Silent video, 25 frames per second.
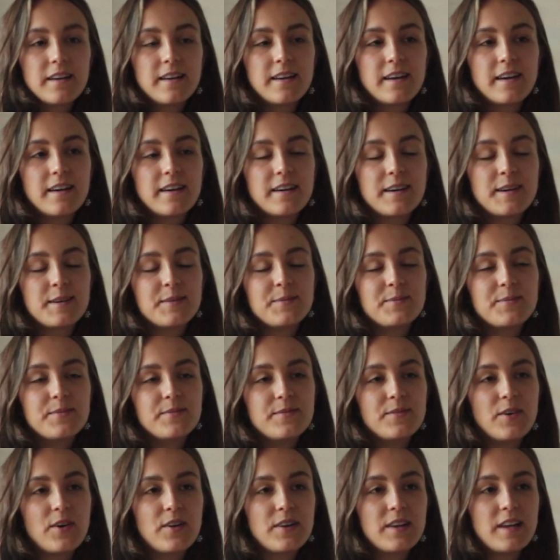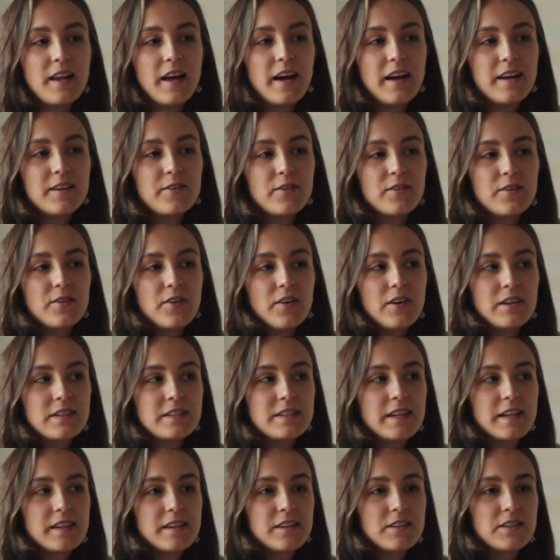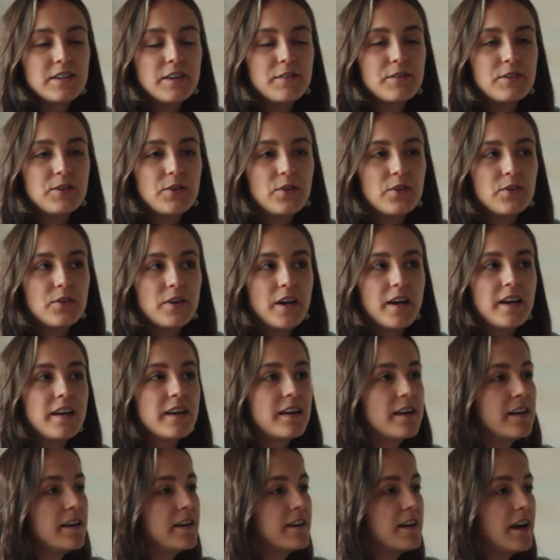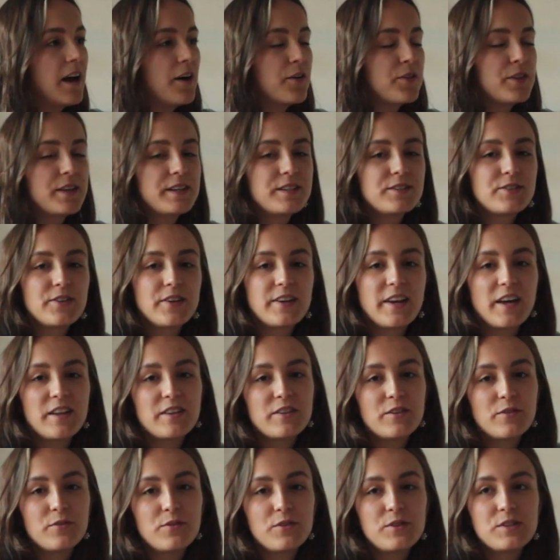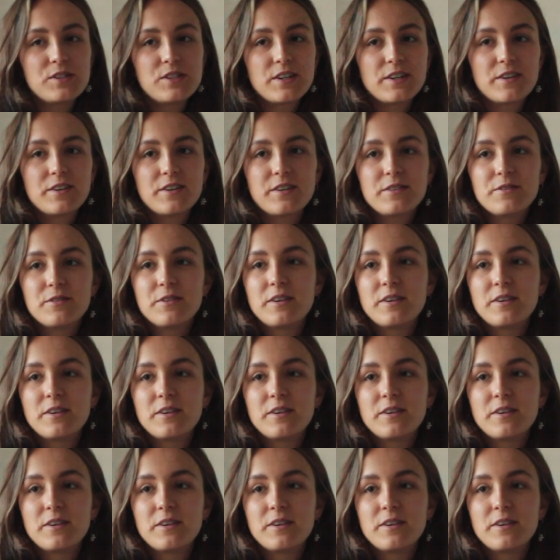online or not, and you never know how things turn out in the future.